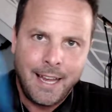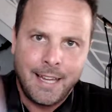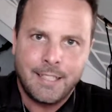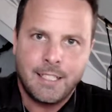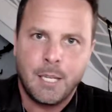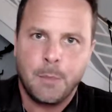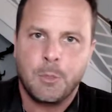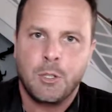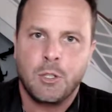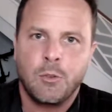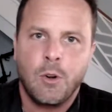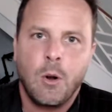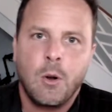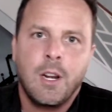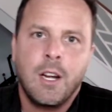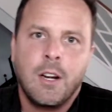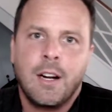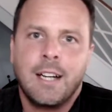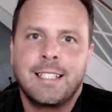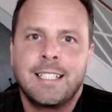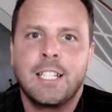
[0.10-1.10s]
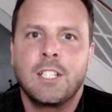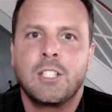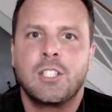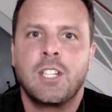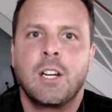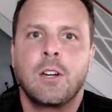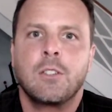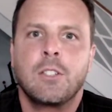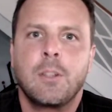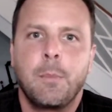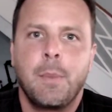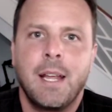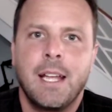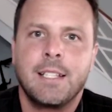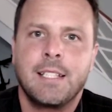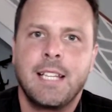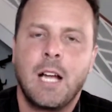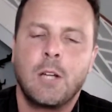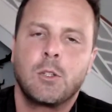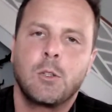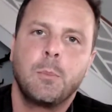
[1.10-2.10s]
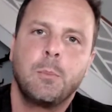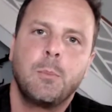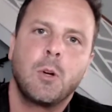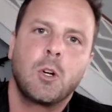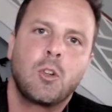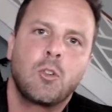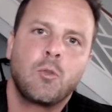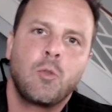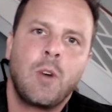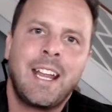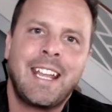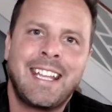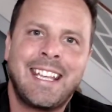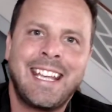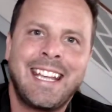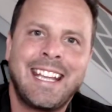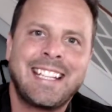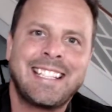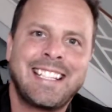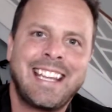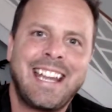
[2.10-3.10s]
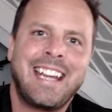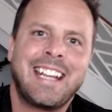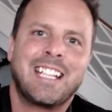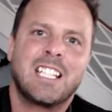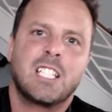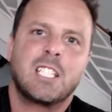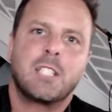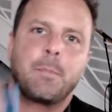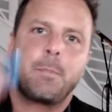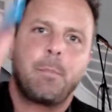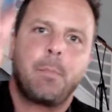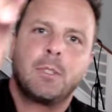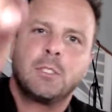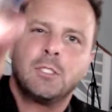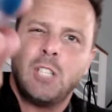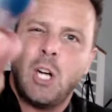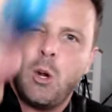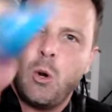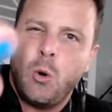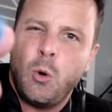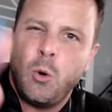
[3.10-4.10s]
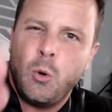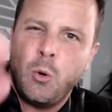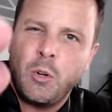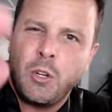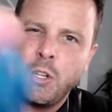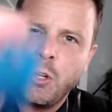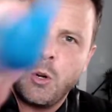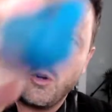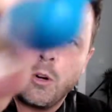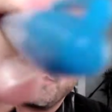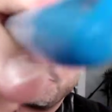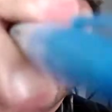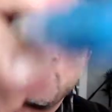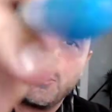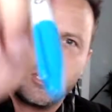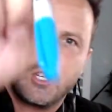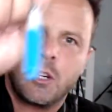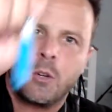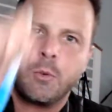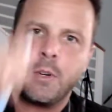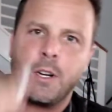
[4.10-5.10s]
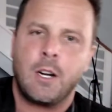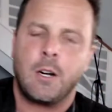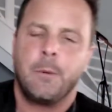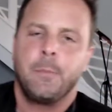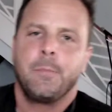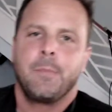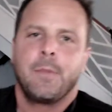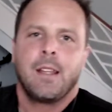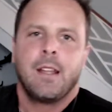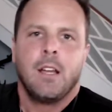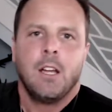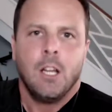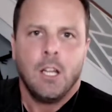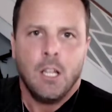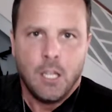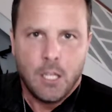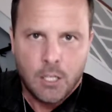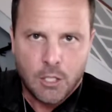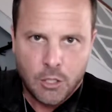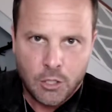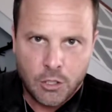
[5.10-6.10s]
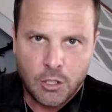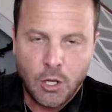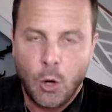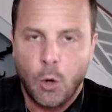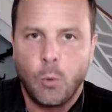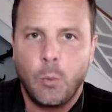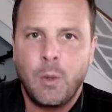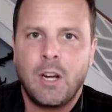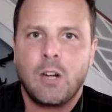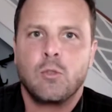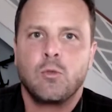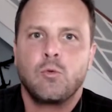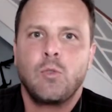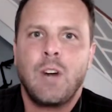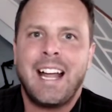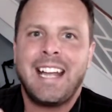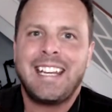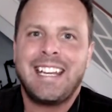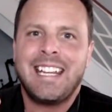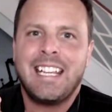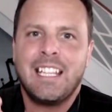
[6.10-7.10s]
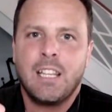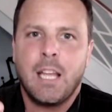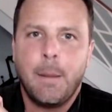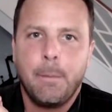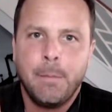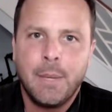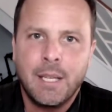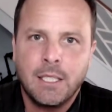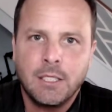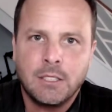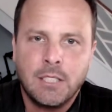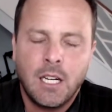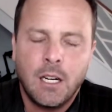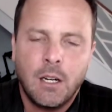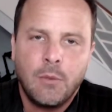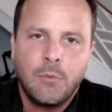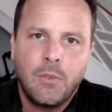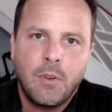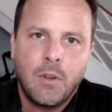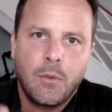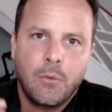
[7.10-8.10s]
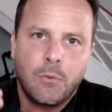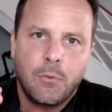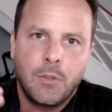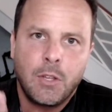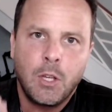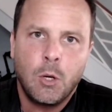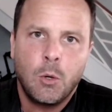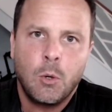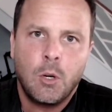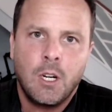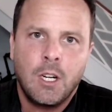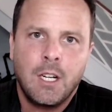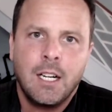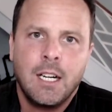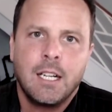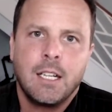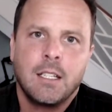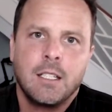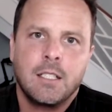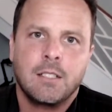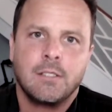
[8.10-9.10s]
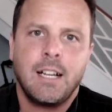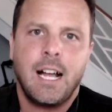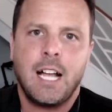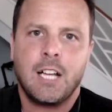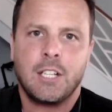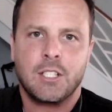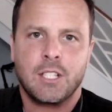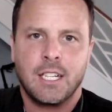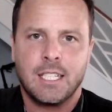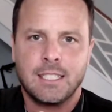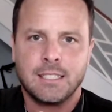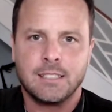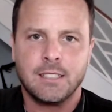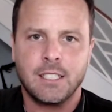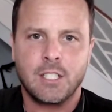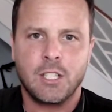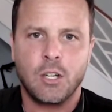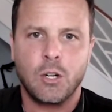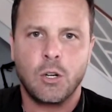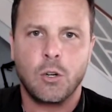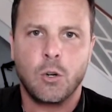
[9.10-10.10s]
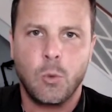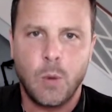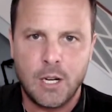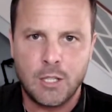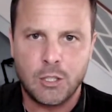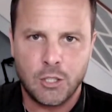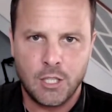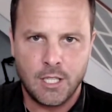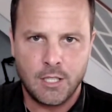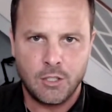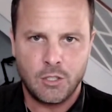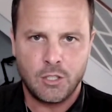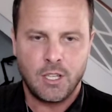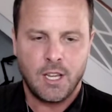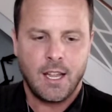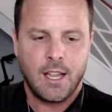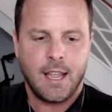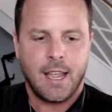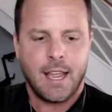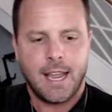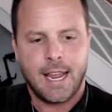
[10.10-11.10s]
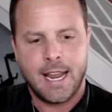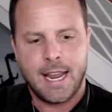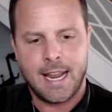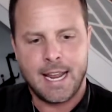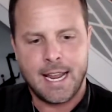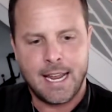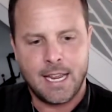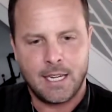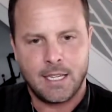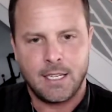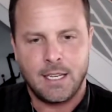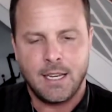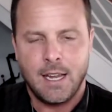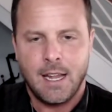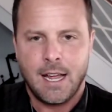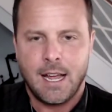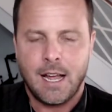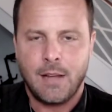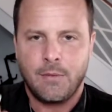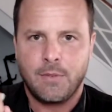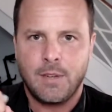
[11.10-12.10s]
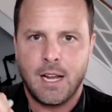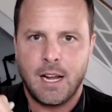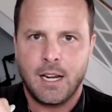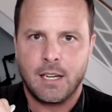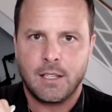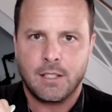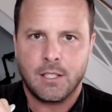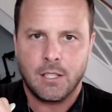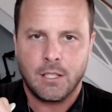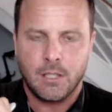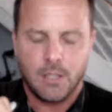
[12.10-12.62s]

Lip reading: Tim Charron here. I teach singers and bands how to book great gigs and explode your music career. So we are right in the middle of viewer/listener questions, and I've got